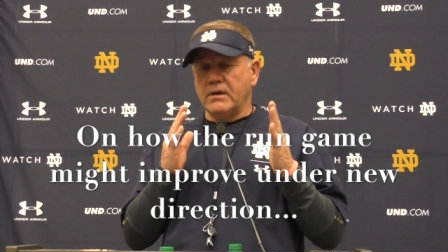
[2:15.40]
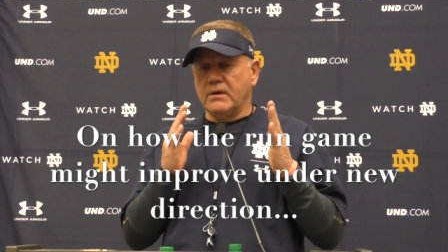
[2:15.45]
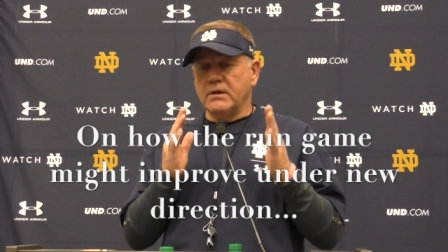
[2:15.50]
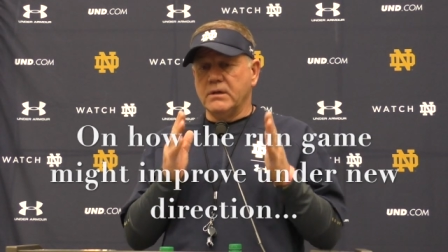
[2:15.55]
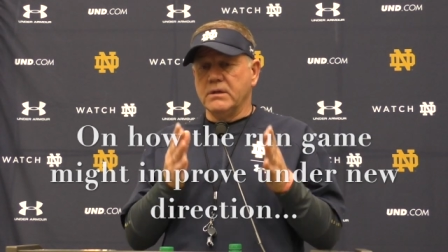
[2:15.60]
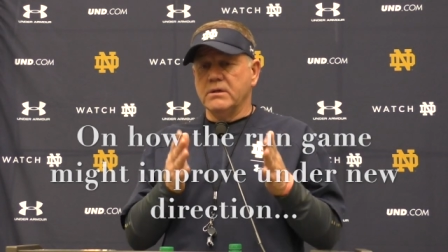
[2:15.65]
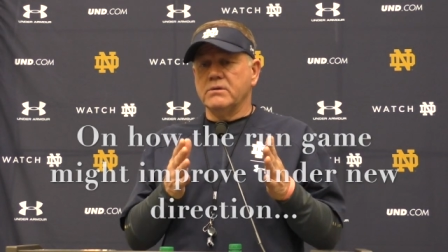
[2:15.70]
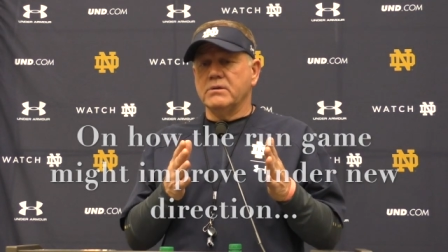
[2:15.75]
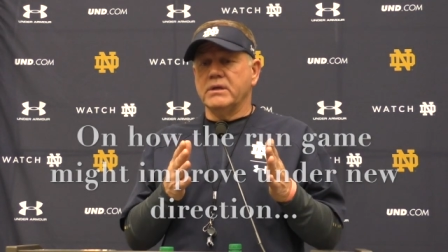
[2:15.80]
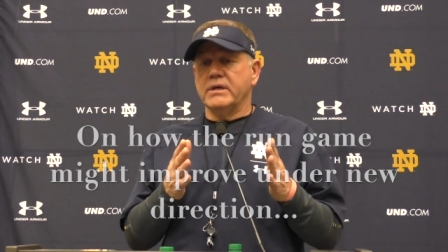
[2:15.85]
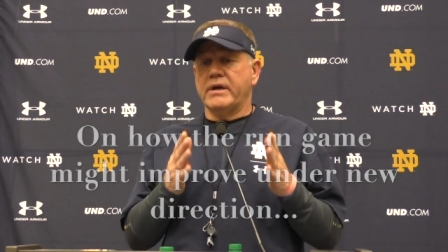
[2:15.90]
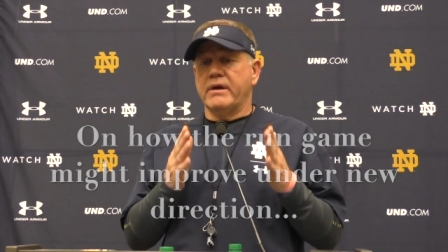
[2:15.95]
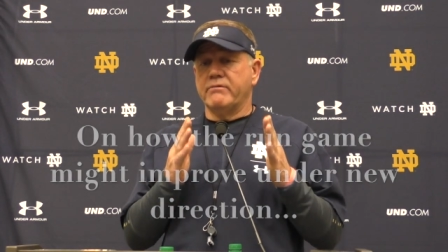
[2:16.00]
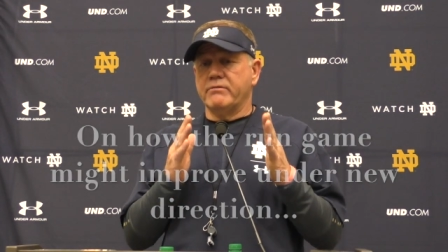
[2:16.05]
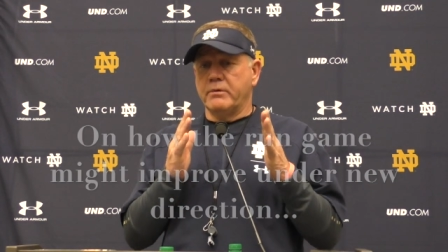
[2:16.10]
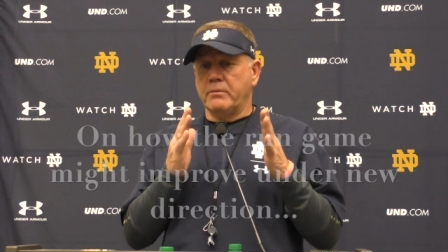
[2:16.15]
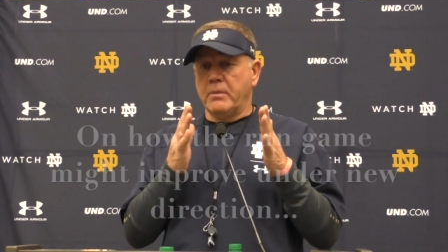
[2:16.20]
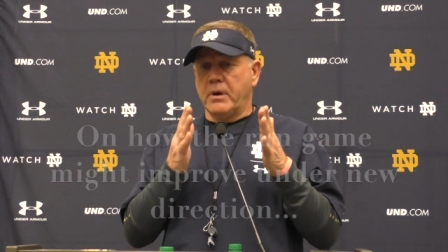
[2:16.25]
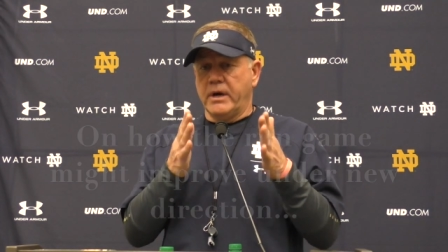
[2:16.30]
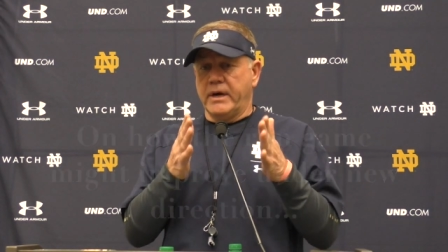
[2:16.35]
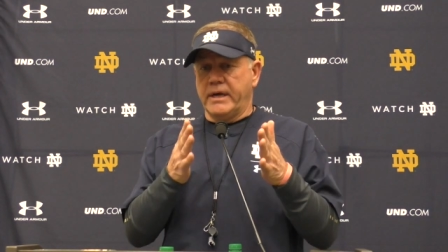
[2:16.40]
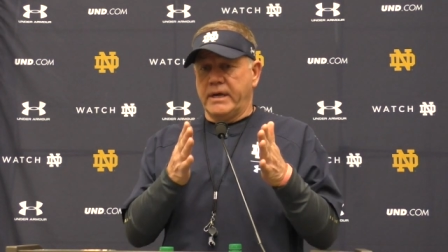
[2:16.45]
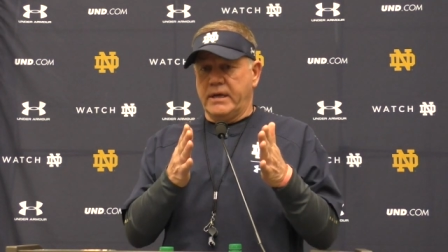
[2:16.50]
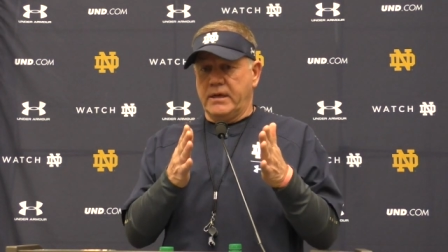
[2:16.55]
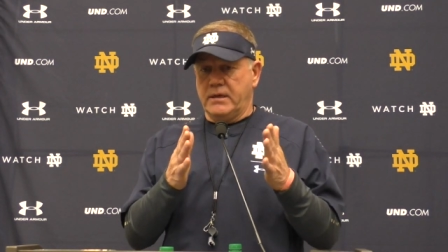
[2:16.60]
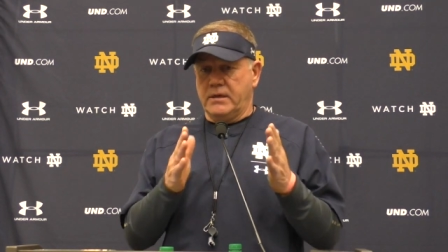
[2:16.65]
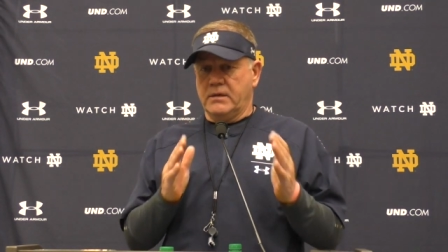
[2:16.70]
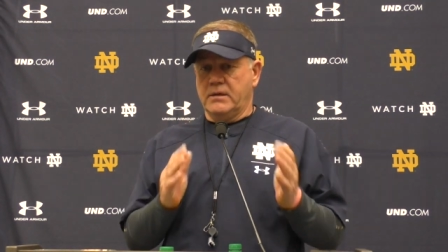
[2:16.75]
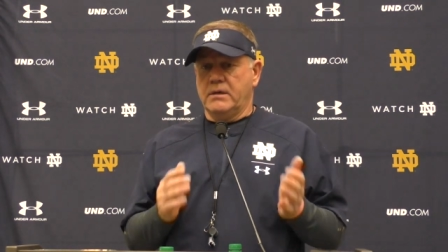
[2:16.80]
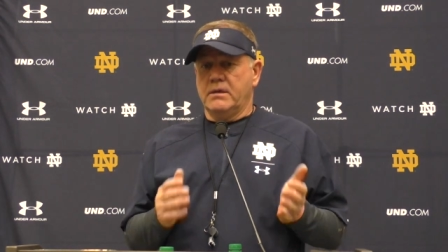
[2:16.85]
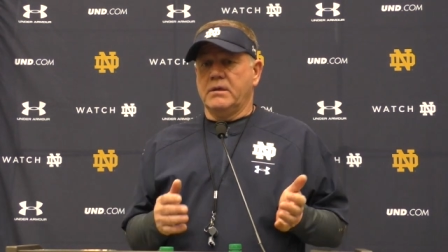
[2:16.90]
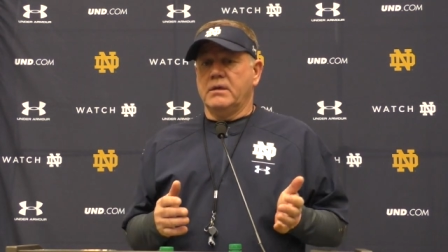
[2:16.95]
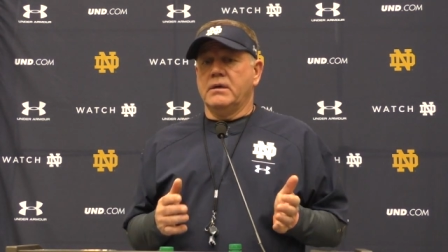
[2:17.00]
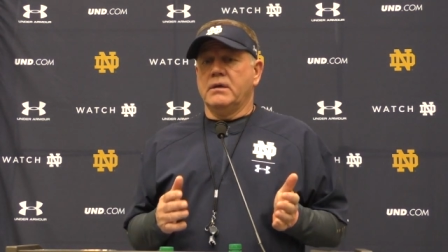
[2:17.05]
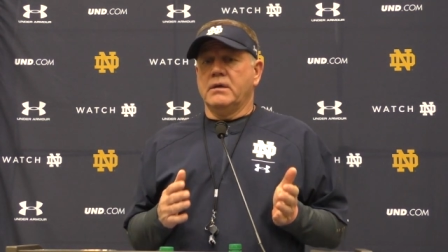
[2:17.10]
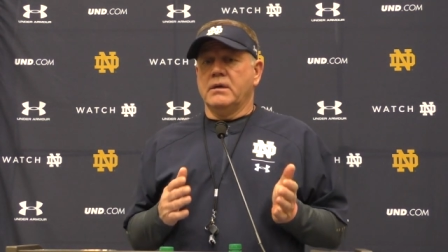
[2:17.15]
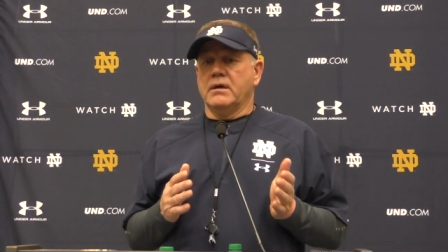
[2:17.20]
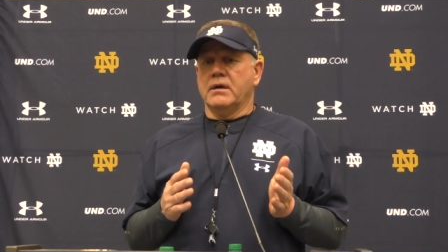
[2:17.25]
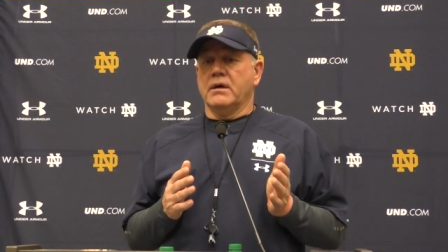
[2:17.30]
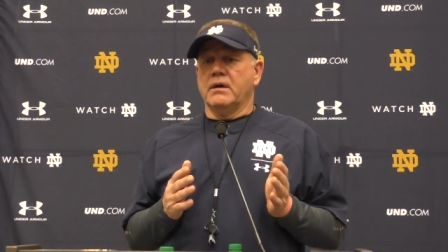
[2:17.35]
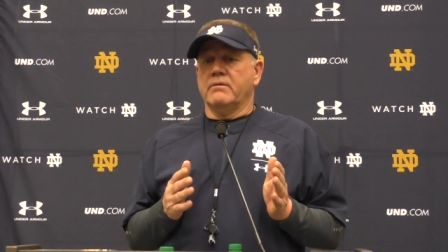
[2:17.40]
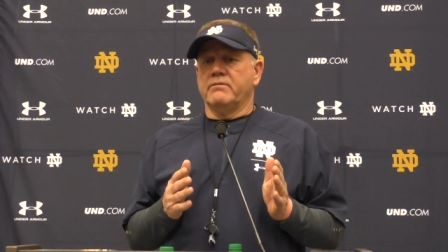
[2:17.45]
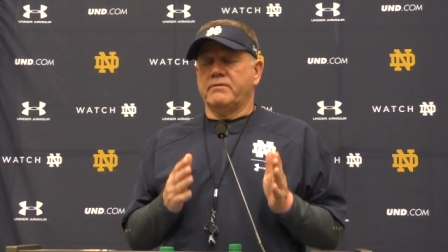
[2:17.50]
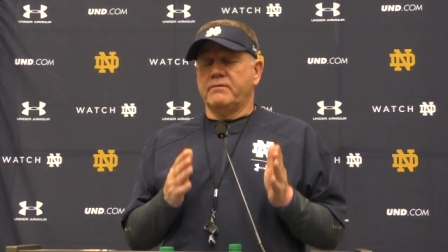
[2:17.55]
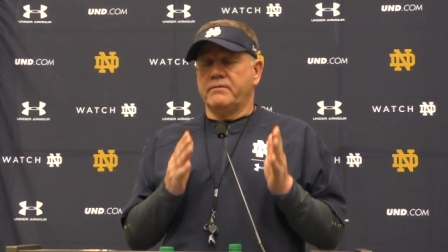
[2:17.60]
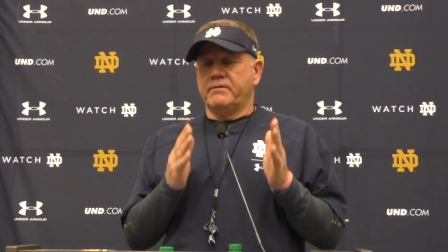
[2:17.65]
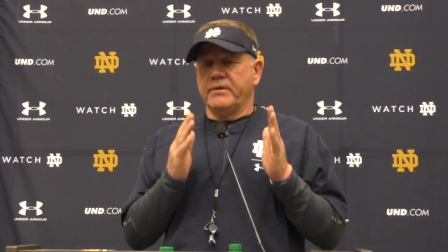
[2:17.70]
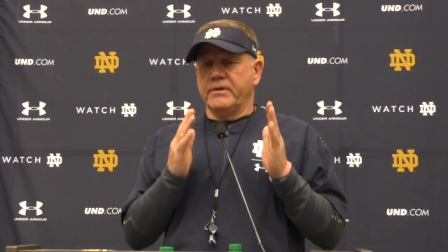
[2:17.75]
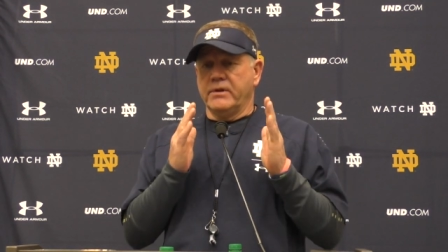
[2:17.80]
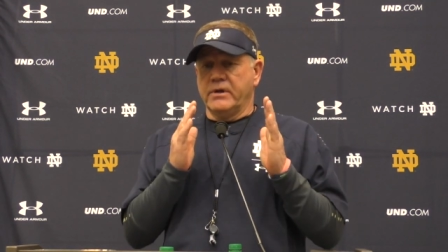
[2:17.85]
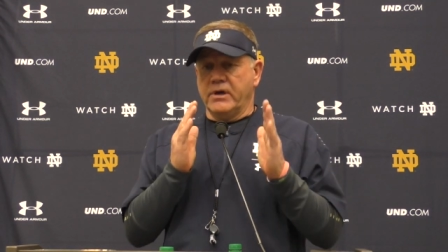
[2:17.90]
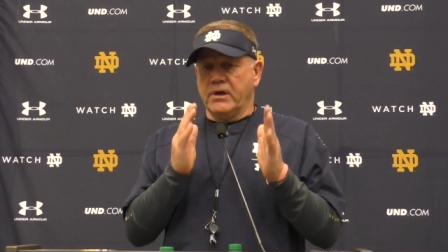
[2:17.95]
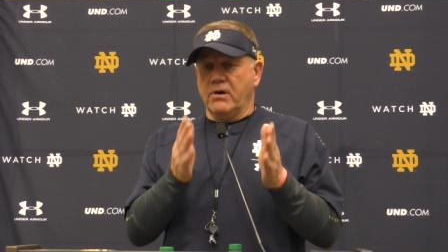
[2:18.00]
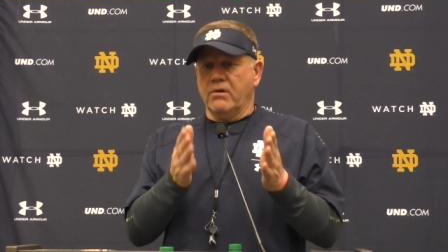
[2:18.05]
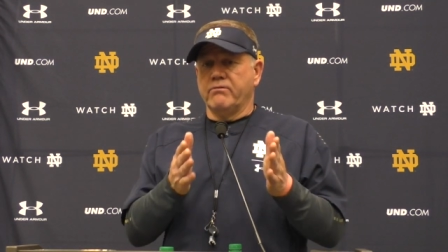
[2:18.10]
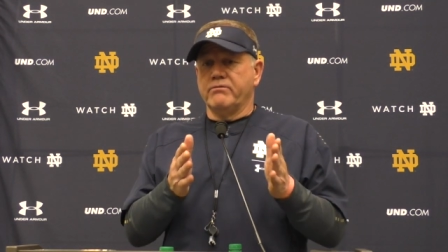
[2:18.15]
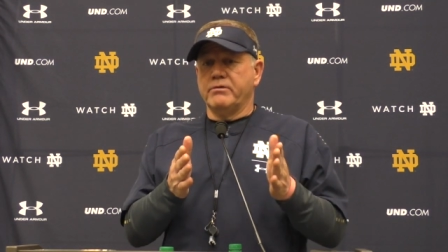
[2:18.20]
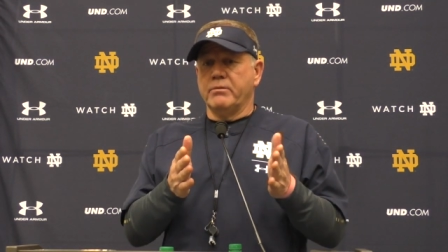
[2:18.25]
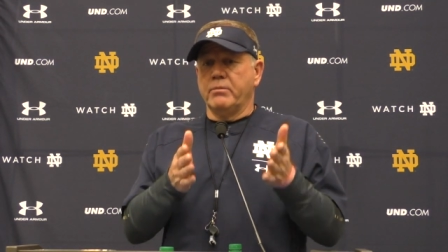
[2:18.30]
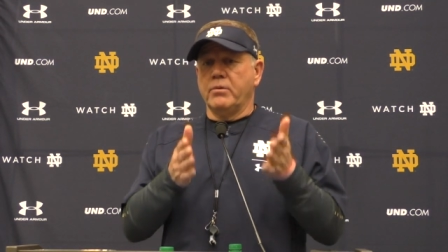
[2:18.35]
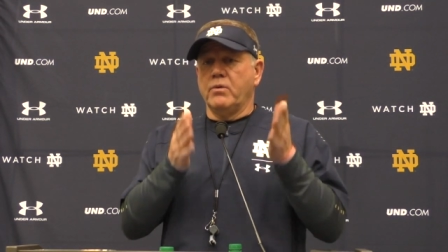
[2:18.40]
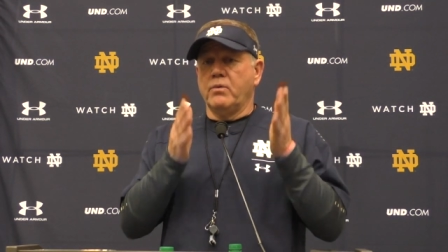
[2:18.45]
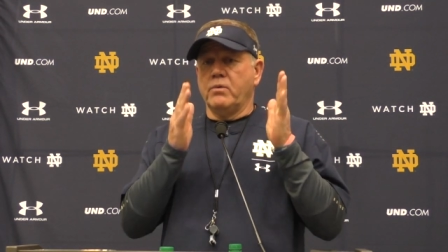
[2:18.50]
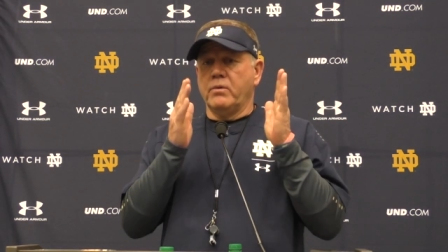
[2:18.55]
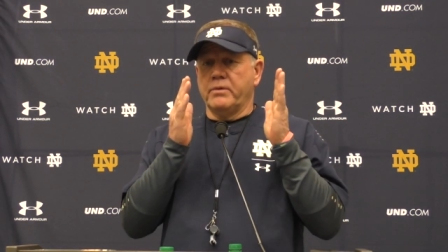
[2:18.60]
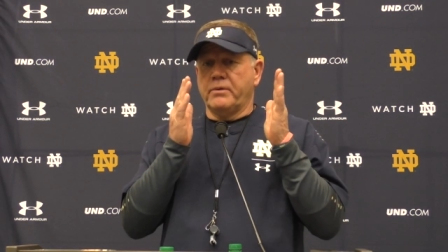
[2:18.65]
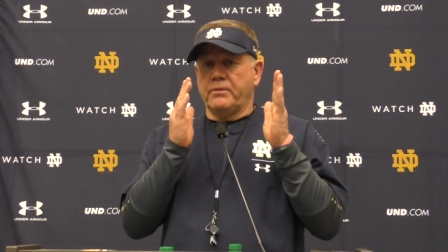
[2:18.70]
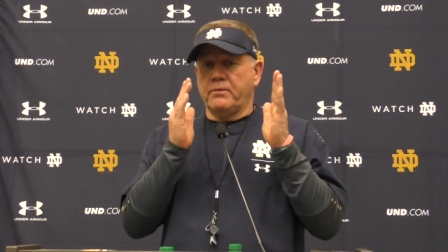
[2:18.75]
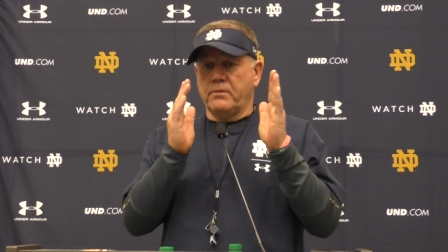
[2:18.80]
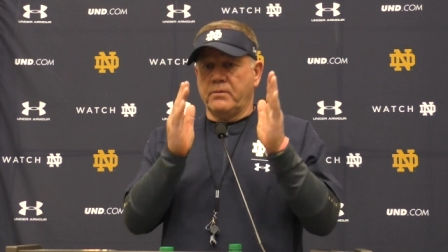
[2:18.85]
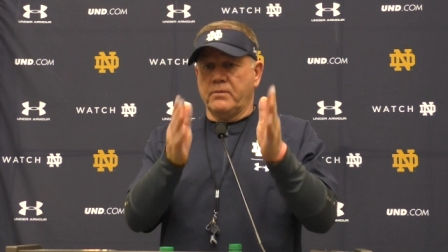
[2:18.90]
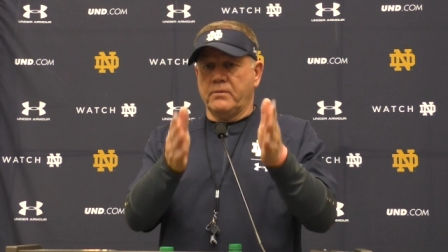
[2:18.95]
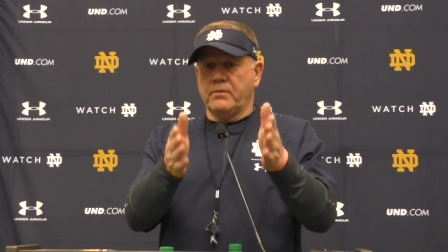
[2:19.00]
clearly everybody uh, feeling comfortable with